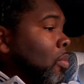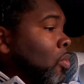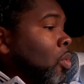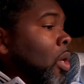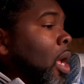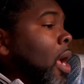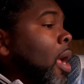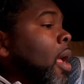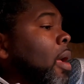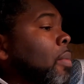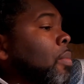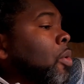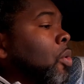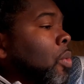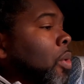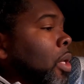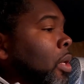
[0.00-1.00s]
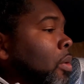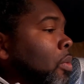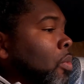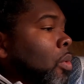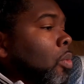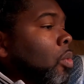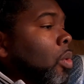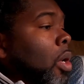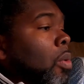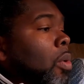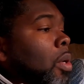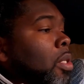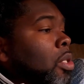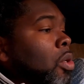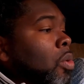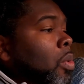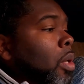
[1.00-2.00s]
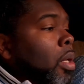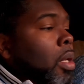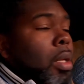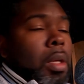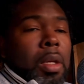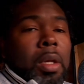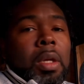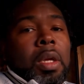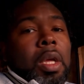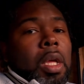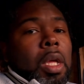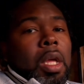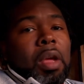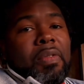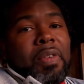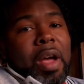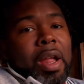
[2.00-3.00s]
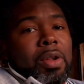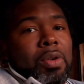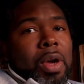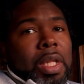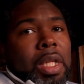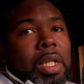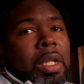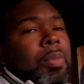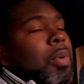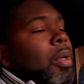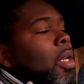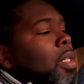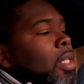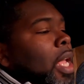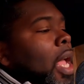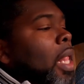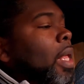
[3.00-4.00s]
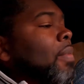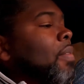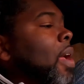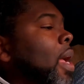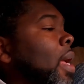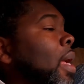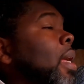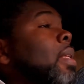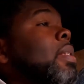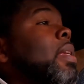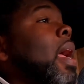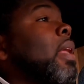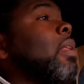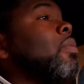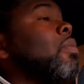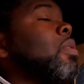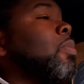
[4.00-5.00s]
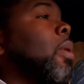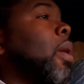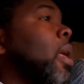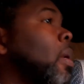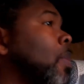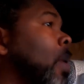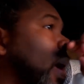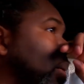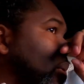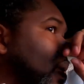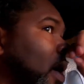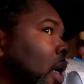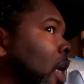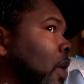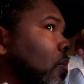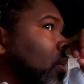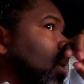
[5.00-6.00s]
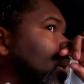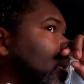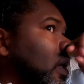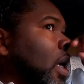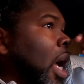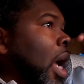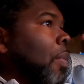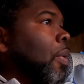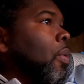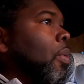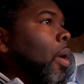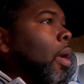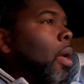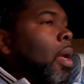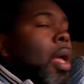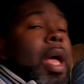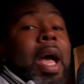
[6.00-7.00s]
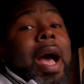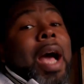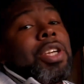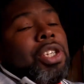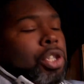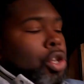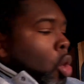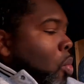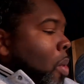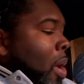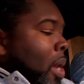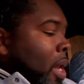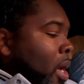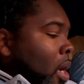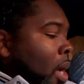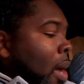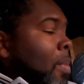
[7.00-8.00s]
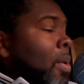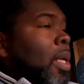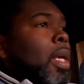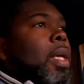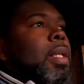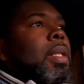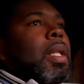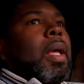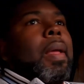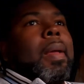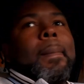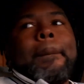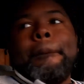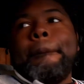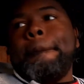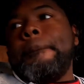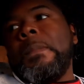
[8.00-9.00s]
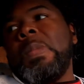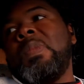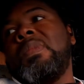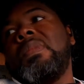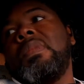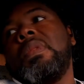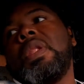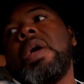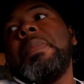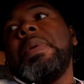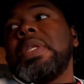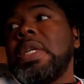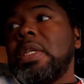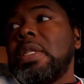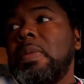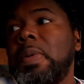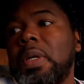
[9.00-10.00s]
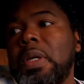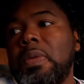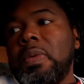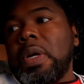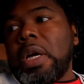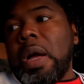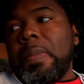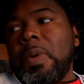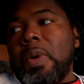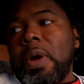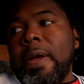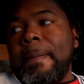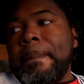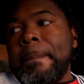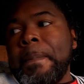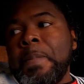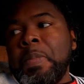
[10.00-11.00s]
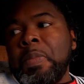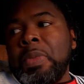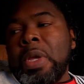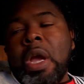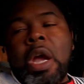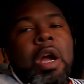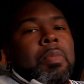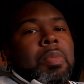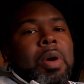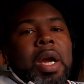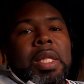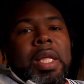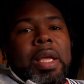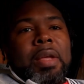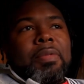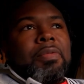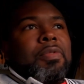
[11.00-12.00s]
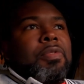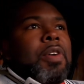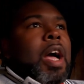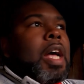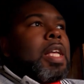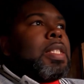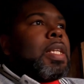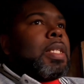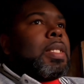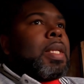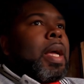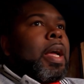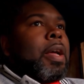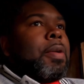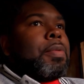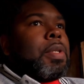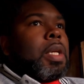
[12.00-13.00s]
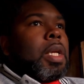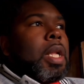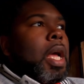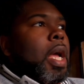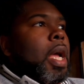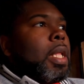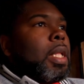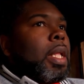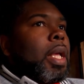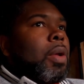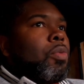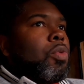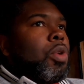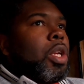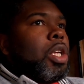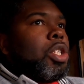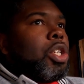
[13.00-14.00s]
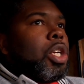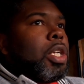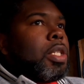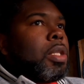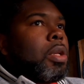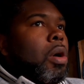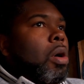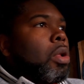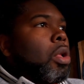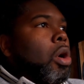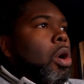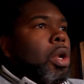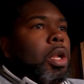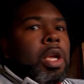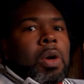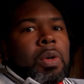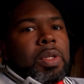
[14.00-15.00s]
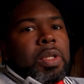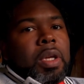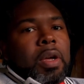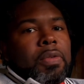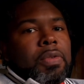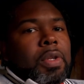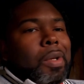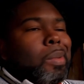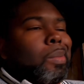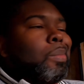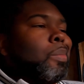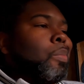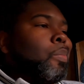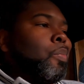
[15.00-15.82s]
What I was doing, if I do have to clip it because Cali is active was playing in the background, I keep forgetting copyright. I should know by now. I've been hit like, how many times I've been hit with copyright? Probably like 5-6 times, and I had to like readjust all the audio and stuff, so